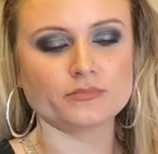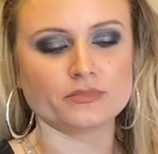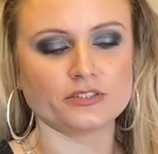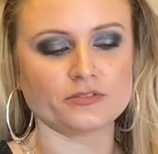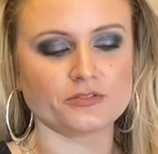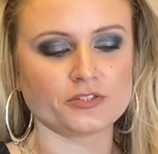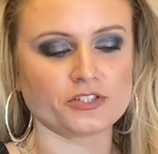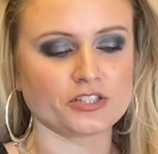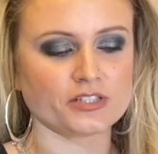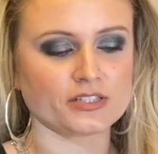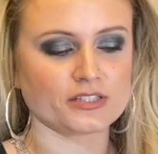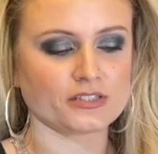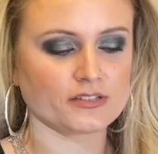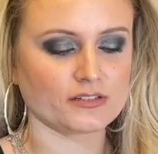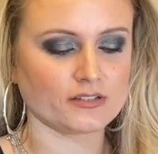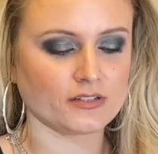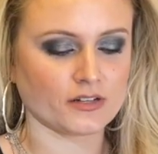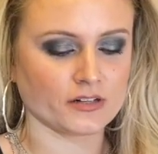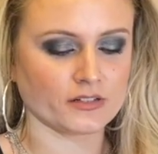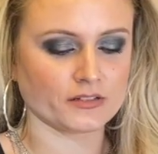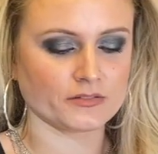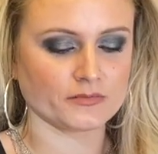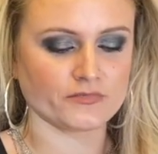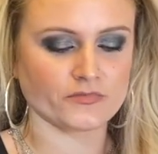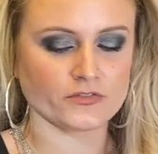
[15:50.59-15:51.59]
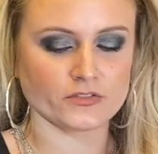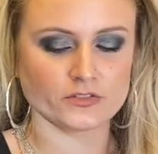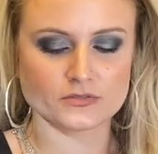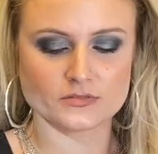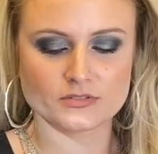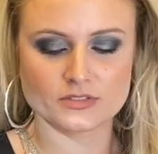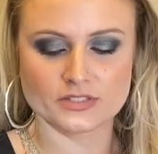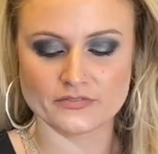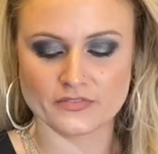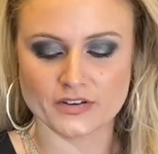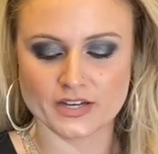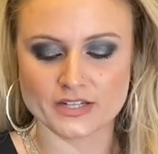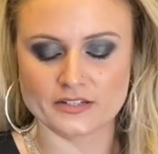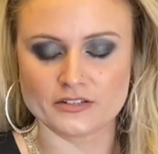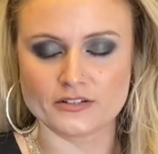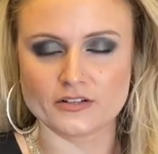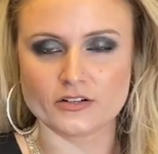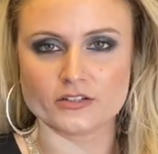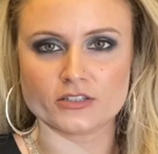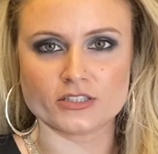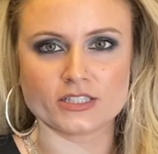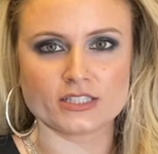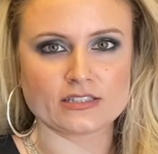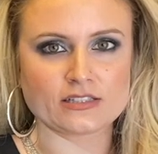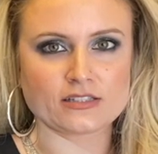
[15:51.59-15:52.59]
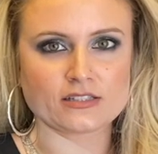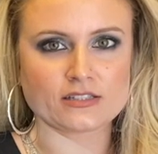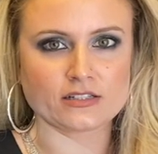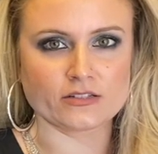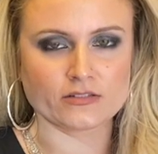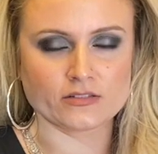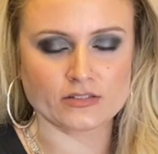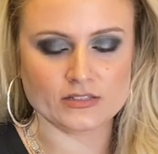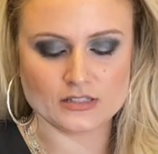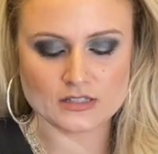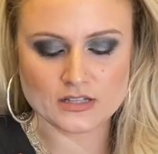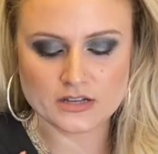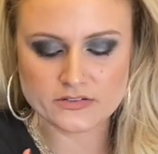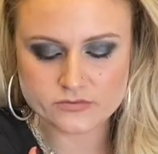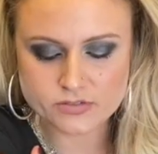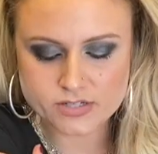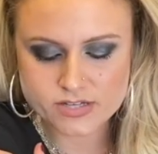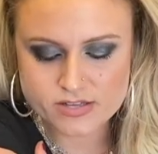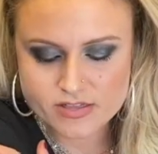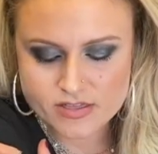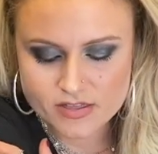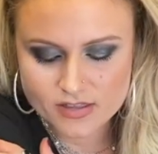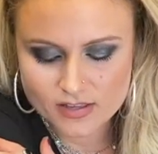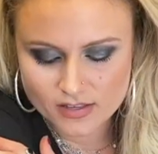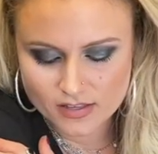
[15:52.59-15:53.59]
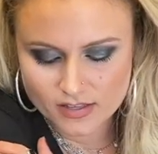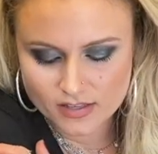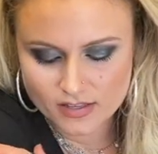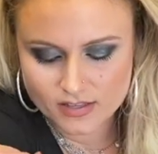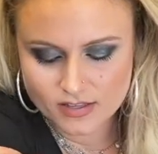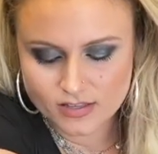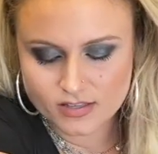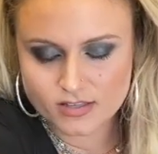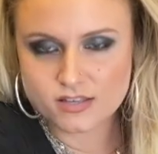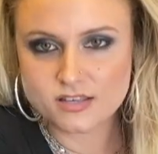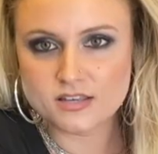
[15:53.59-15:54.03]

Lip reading: It was just hard to find an artist I was in love with. I see words here.